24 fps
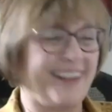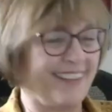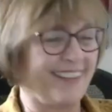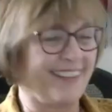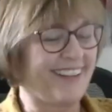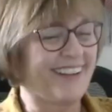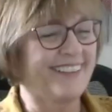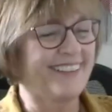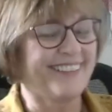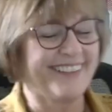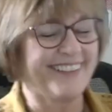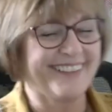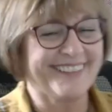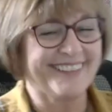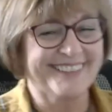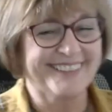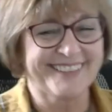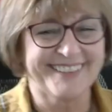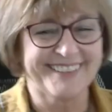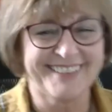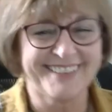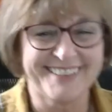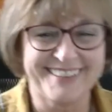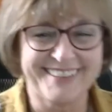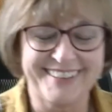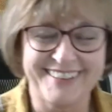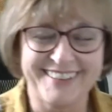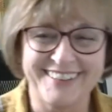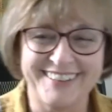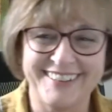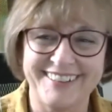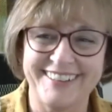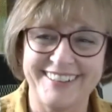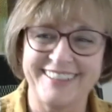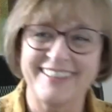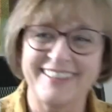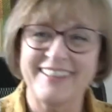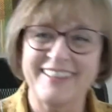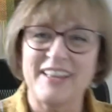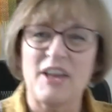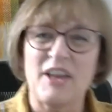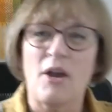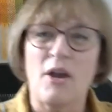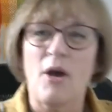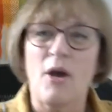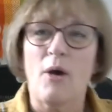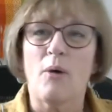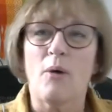I like that.
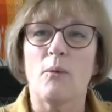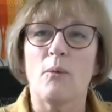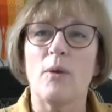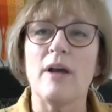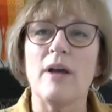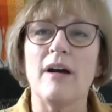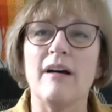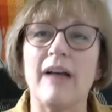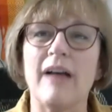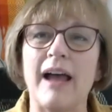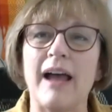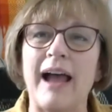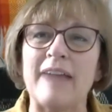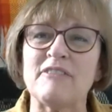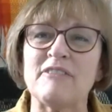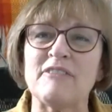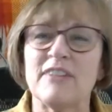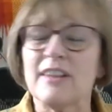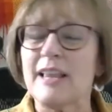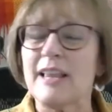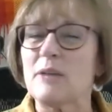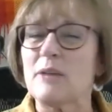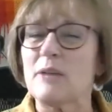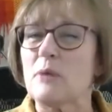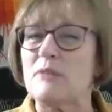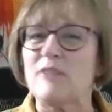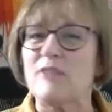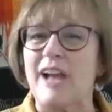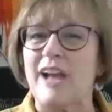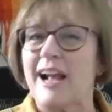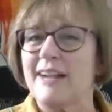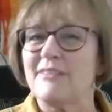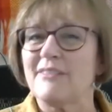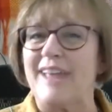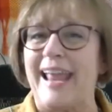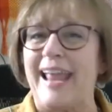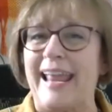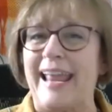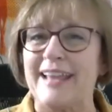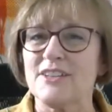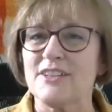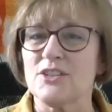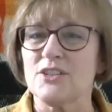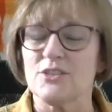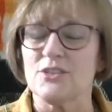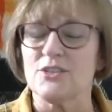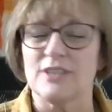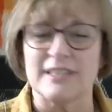Well, I feel like we've kind of
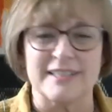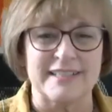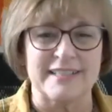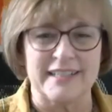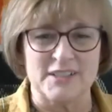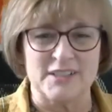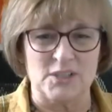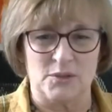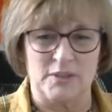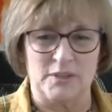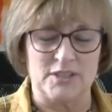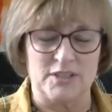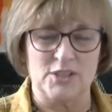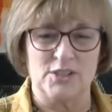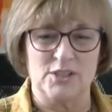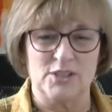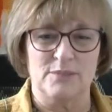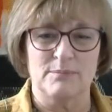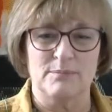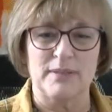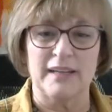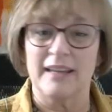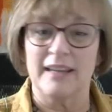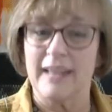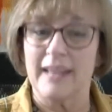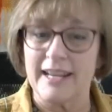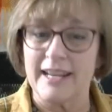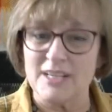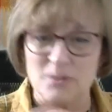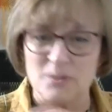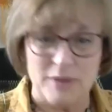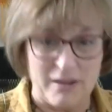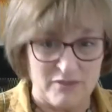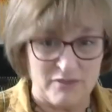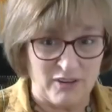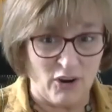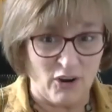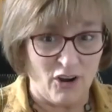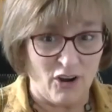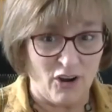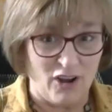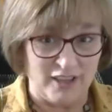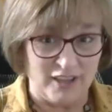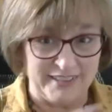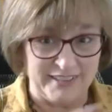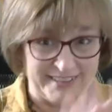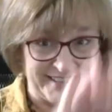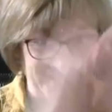answered this next question, but in case we haven't
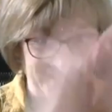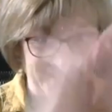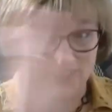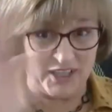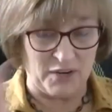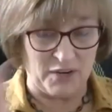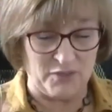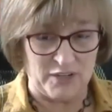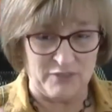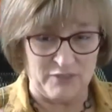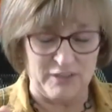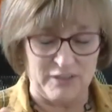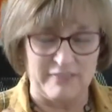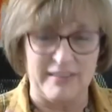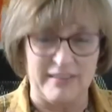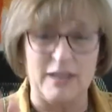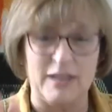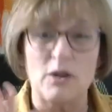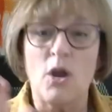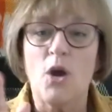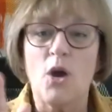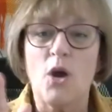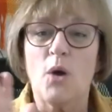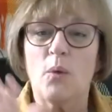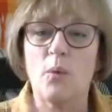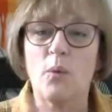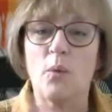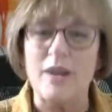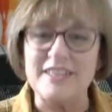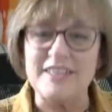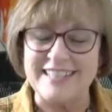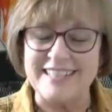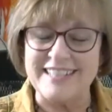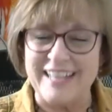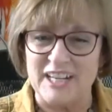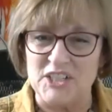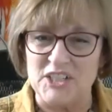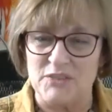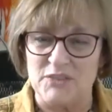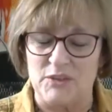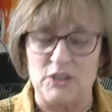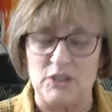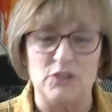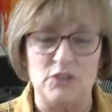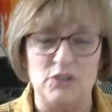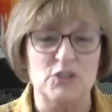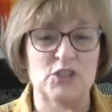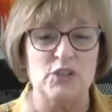co- covered everything, what's next for
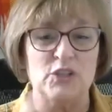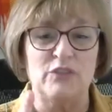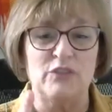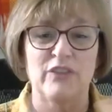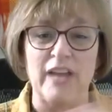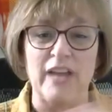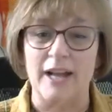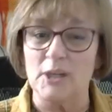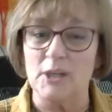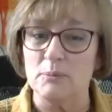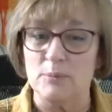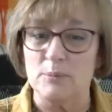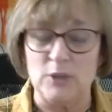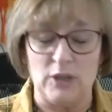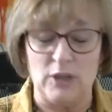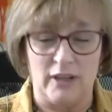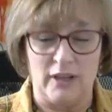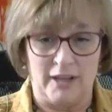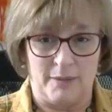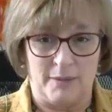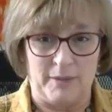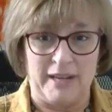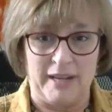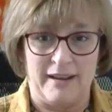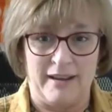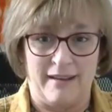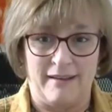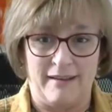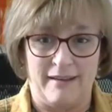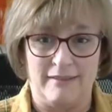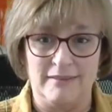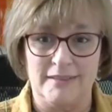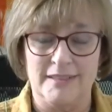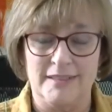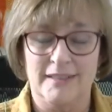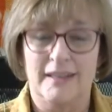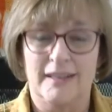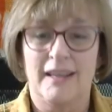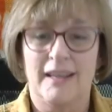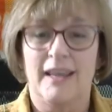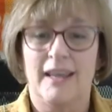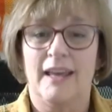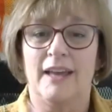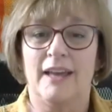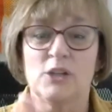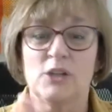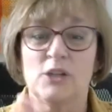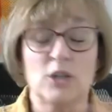you? So you've got a book coming out.
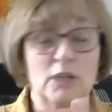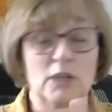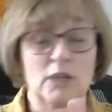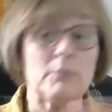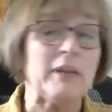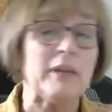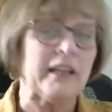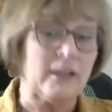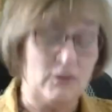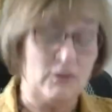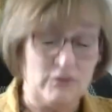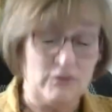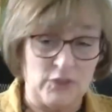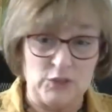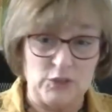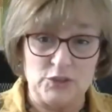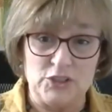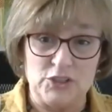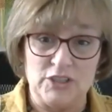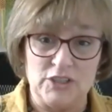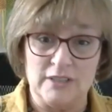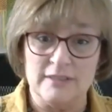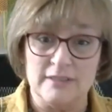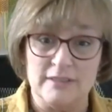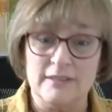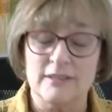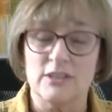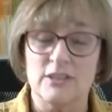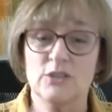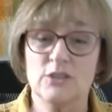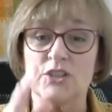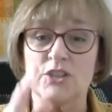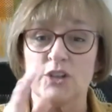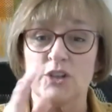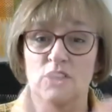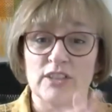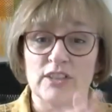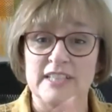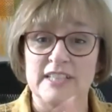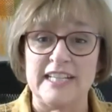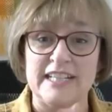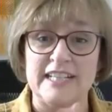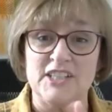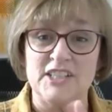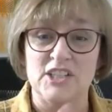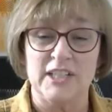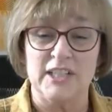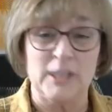You're going to be at Convergence. You start
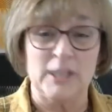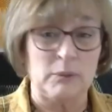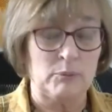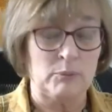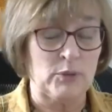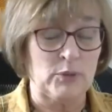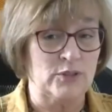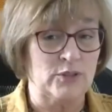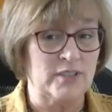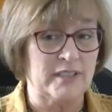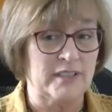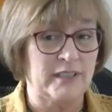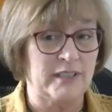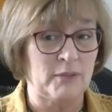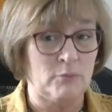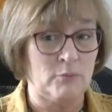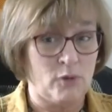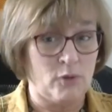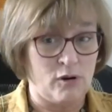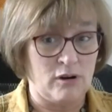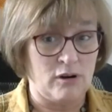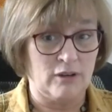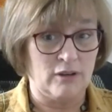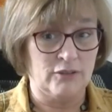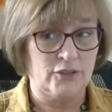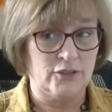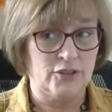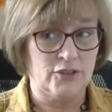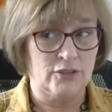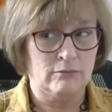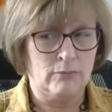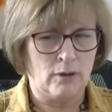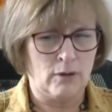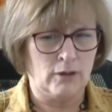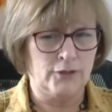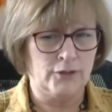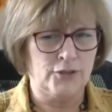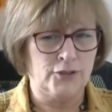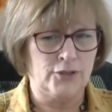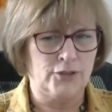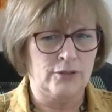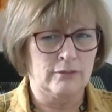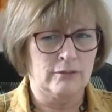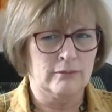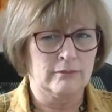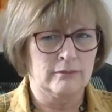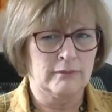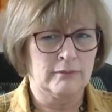teaching in person in March. March.